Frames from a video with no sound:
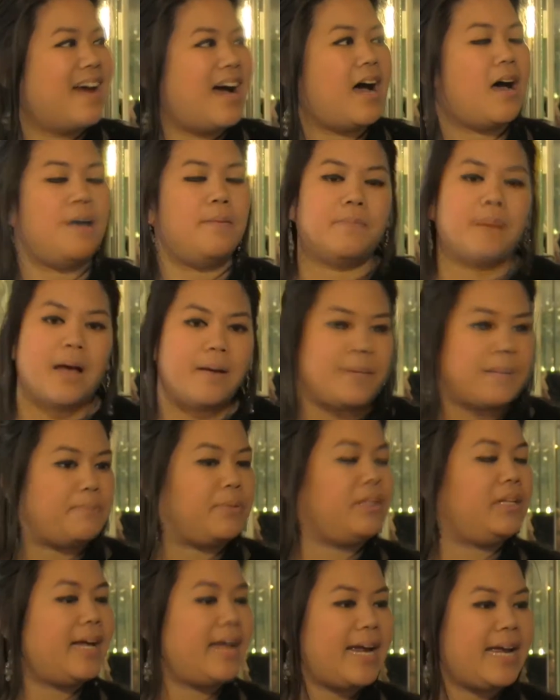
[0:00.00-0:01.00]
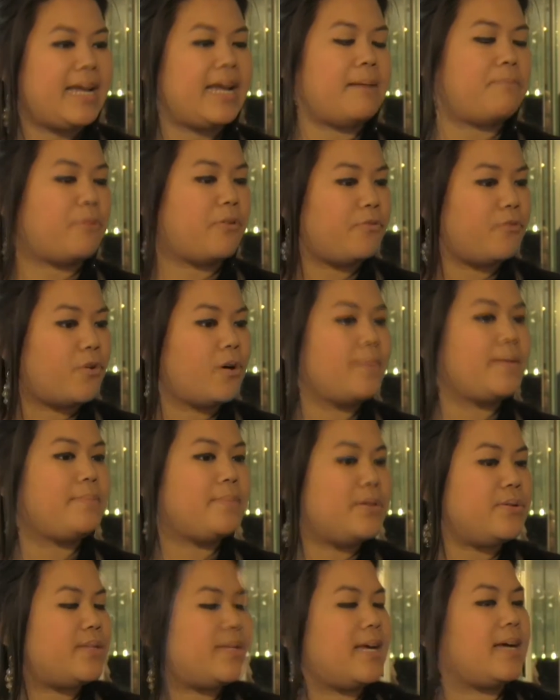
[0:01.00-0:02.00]
I mean, playing and performing
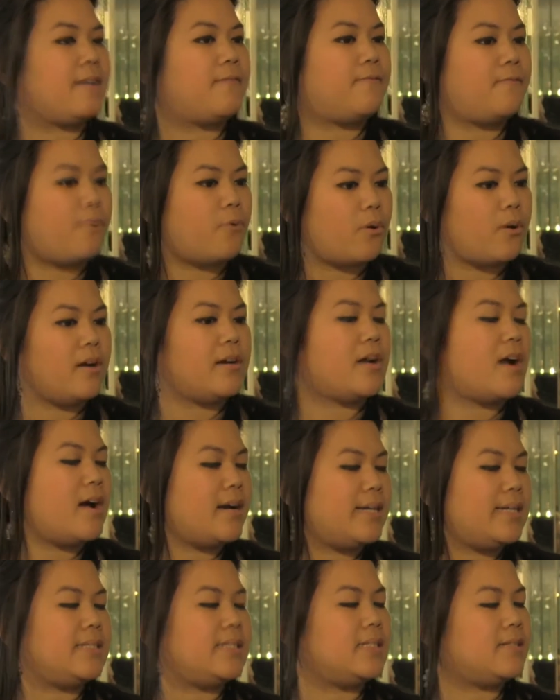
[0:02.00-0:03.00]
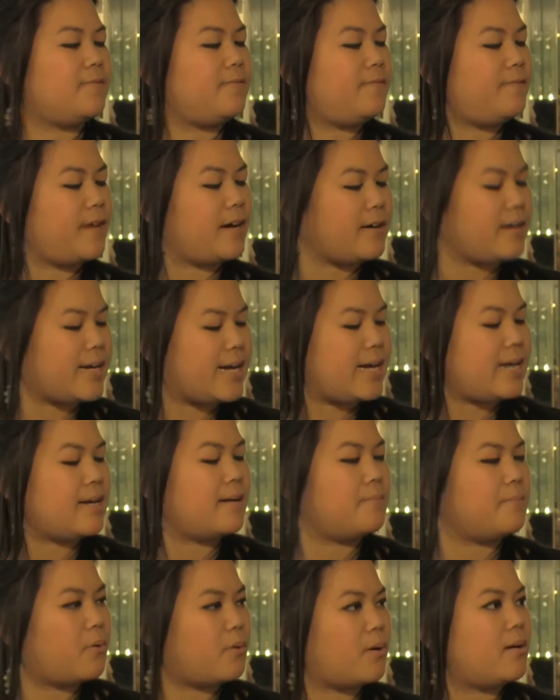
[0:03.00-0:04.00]
music for an audience is very
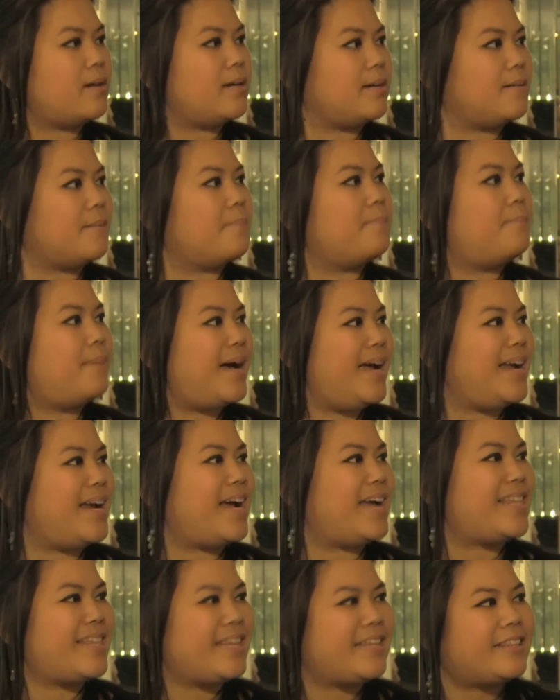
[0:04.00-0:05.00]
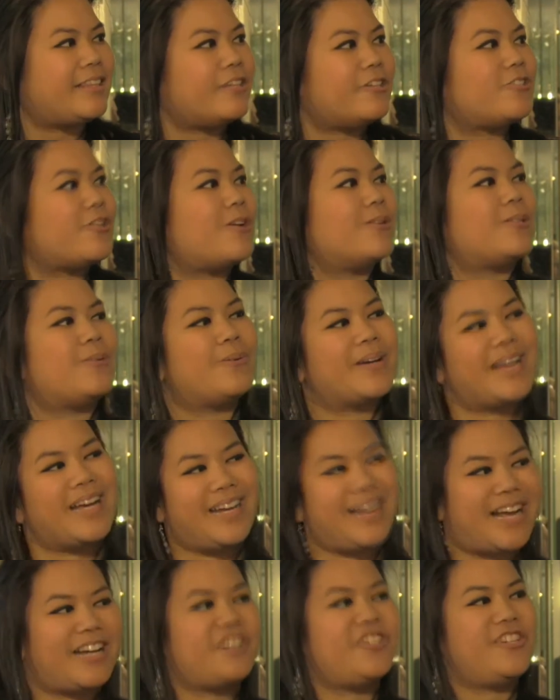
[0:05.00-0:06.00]
important, but I think there's also a
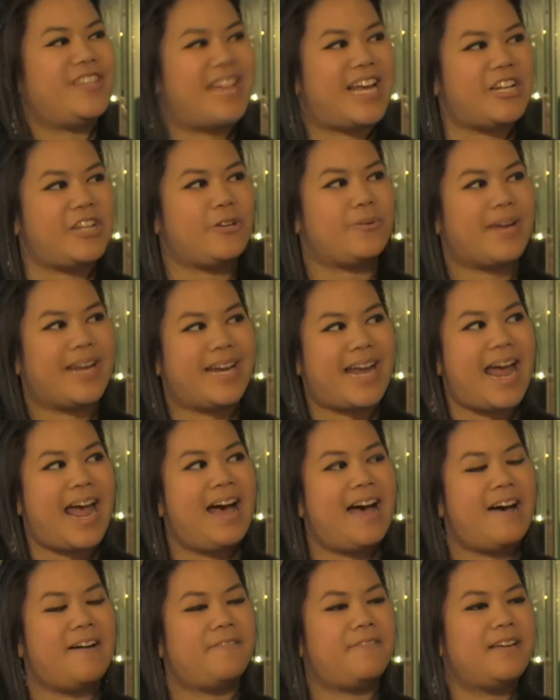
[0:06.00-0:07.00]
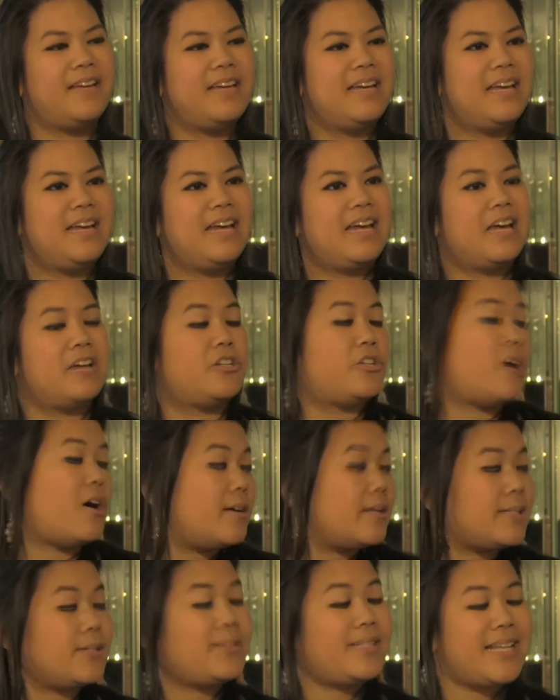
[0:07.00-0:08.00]
connection that you can have to
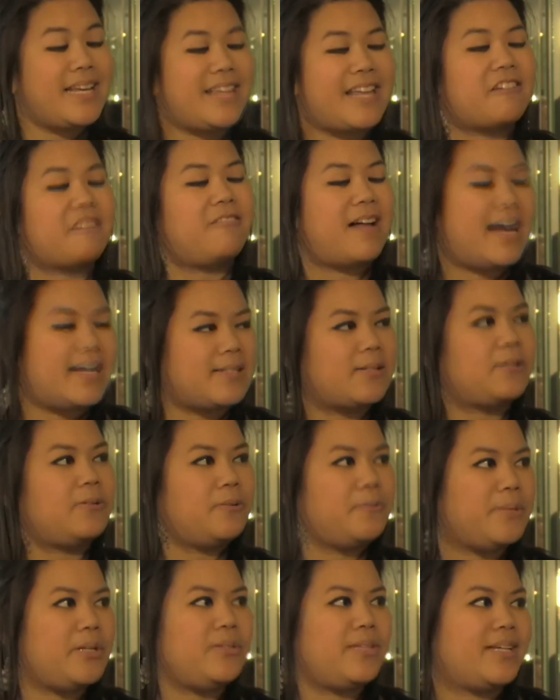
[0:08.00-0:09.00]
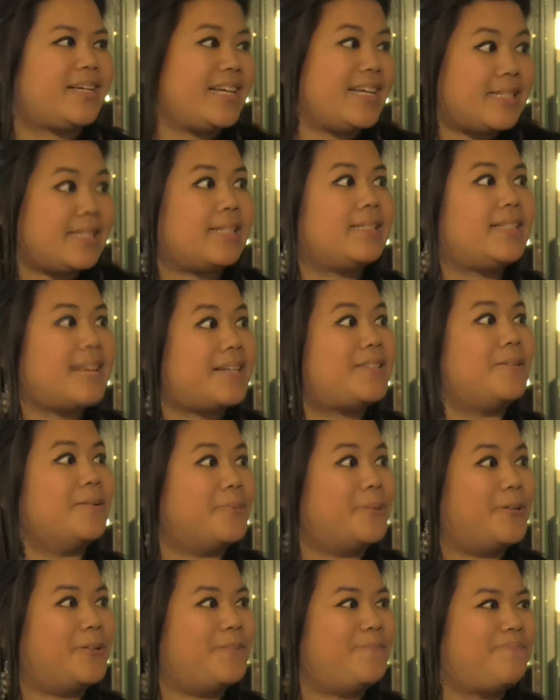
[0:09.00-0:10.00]
also say that classical music is
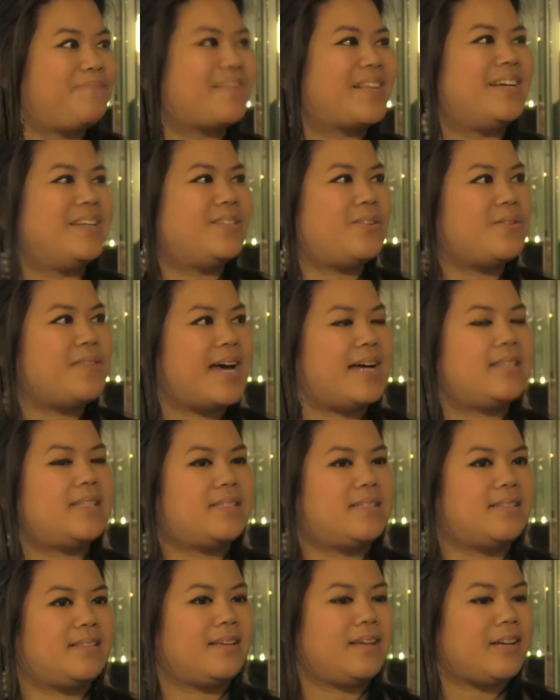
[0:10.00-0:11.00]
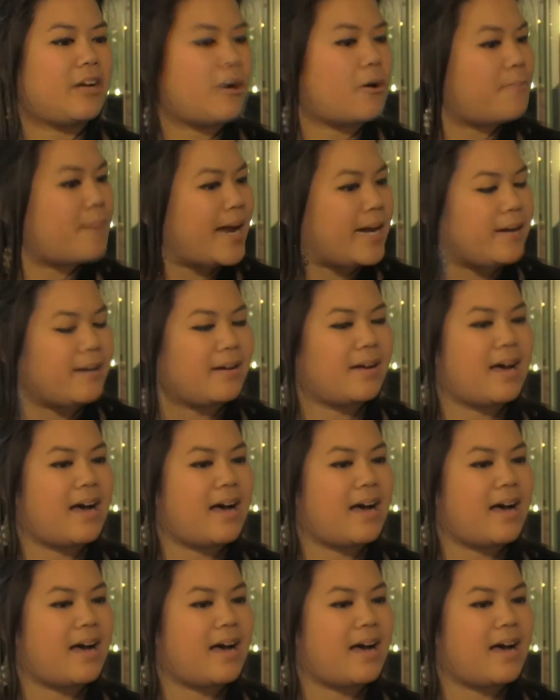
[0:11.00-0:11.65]
accessible So that's, my